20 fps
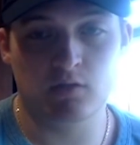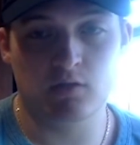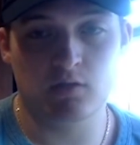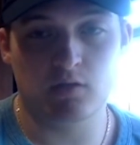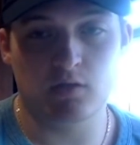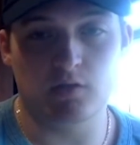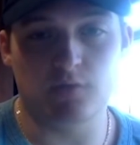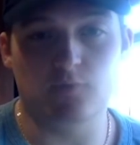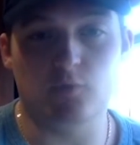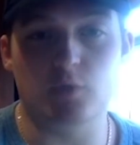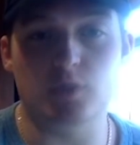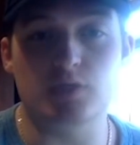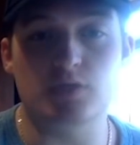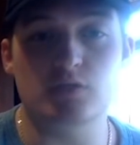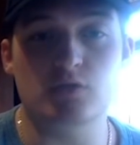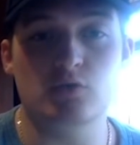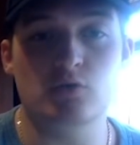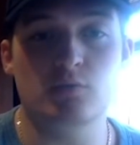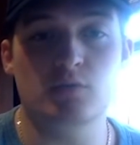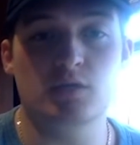If we
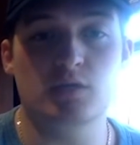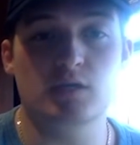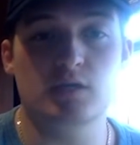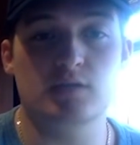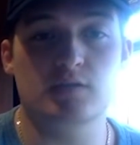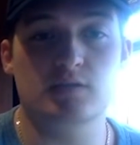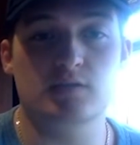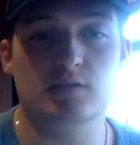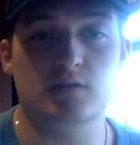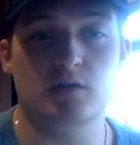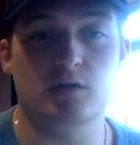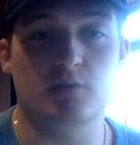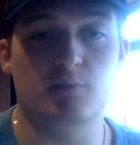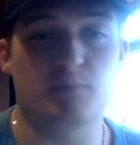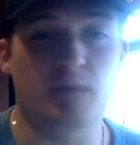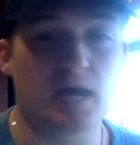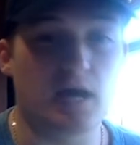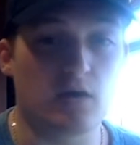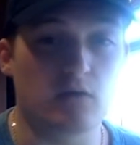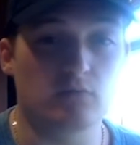assume he gets
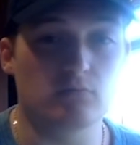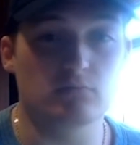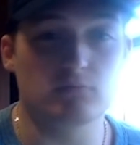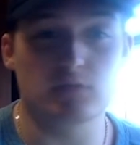about